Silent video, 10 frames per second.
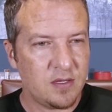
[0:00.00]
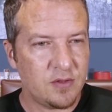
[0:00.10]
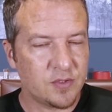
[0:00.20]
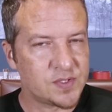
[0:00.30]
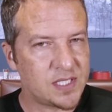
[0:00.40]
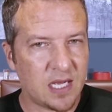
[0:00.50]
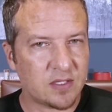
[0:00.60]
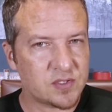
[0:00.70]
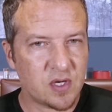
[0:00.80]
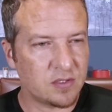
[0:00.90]
those
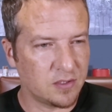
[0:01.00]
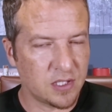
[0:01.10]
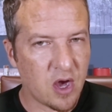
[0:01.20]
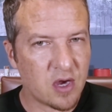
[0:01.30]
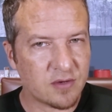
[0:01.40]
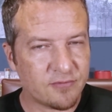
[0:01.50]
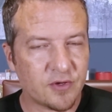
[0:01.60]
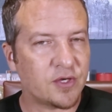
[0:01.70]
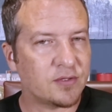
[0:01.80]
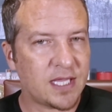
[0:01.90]
dollars aren't long for
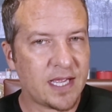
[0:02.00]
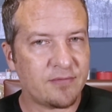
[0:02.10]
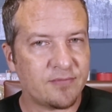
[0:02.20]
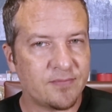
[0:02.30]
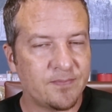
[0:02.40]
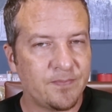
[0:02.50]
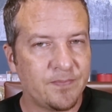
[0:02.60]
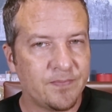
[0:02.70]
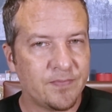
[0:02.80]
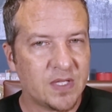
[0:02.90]
your life.
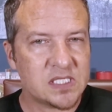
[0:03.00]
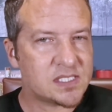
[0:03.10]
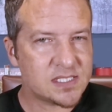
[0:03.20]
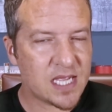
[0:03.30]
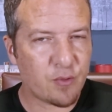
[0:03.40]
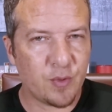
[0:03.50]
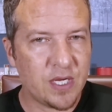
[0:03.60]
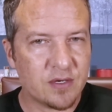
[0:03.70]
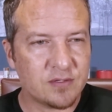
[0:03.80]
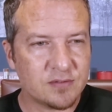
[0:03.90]
is that
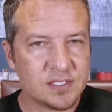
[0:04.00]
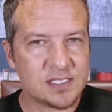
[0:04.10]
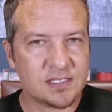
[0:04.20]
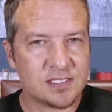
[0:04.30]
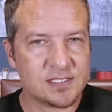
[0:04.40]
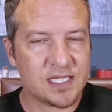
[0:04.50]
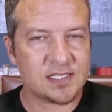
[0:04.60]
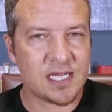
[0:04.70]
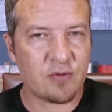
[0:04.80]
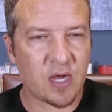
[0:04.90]
weird? Does, does that
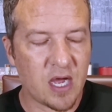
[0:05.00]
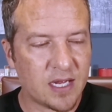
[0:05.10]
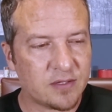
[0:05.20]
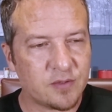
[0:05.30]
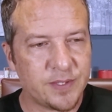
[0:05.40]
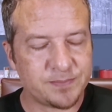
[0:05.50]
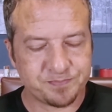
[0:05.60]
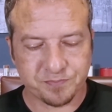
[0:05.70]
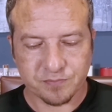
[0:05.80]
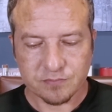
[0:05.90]
sound odd a little bit?
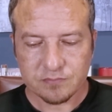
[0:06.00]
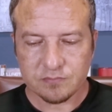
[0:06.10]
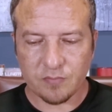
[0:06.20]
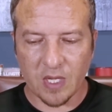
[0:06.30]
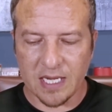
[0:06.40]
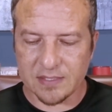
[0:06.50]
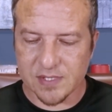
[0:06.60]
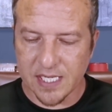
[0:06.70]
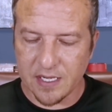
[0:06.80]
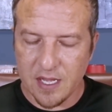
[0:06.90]
And I was
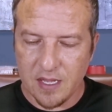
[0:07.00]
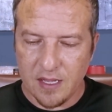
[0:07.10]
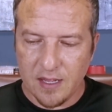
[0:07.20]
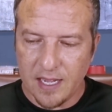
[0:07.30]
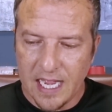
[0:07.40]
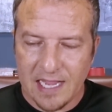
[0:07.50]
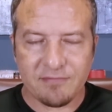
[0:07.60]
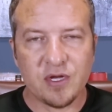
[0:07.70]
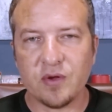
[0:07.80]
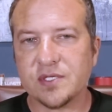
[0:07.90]
like, I've
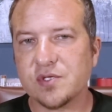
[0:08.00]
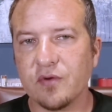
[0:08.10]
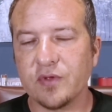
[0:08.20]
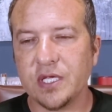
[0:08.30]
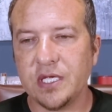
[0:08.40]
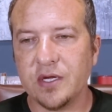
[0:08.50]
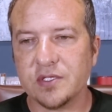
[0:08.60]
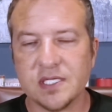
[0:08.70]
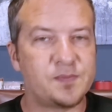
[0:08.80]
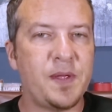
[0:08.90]
noticed over the
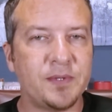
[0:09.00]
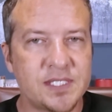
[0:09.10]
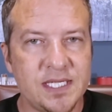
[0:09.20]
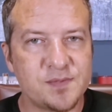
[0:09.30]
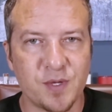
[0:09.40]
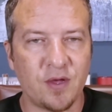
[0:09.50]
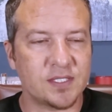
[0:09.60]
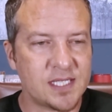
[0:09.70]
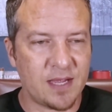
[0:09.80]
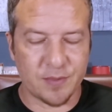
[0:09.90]
years, because people tease me all
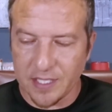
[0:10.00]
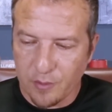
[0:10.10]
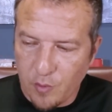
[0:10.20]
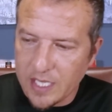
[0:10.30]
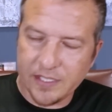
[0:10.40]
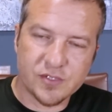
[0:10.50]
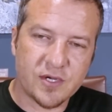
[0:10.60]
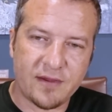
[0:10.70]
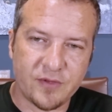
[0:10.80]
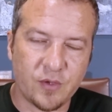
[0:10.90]
the time. They're like, why do you
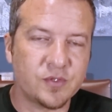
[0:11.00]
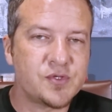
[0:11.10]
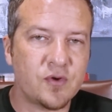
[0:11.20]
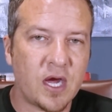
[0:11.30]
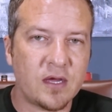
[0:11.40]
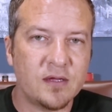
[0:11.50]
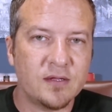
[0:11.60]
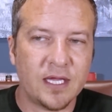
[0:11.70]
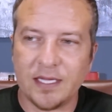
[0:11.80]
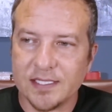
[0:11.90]
drive the old truck?
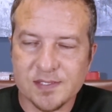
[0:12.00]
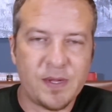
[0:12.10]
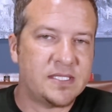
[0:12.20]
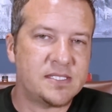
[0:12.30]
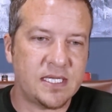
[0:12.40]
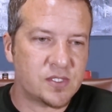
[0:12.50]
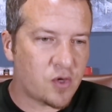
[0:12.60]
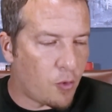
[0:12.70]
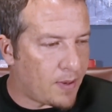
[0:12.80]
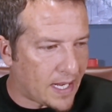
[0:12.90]
Like, that doesn't make sense.
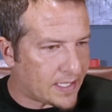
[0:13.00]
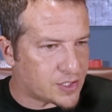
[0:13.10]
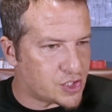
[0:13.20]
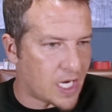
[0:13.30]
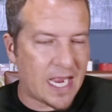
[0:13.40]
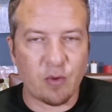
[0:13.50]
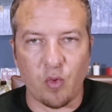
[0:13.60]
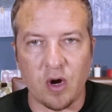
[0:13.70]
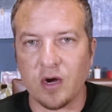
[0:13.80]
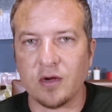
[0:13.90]
Go buy a
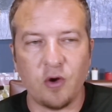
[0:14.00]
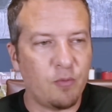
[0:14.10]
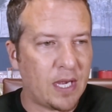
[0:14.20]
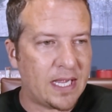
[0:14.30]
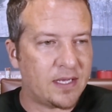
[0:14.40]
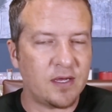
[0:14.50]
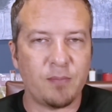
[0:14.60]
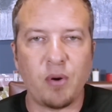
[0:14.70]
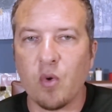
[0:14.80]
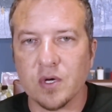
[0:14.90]
Jaguar, go buy a, a
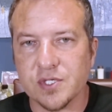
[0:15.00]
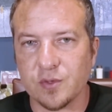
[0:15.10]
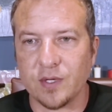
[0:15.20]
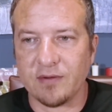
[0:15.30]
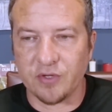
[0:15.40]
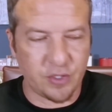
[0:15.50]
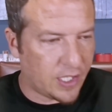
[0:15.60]
Porsche or whatever. You can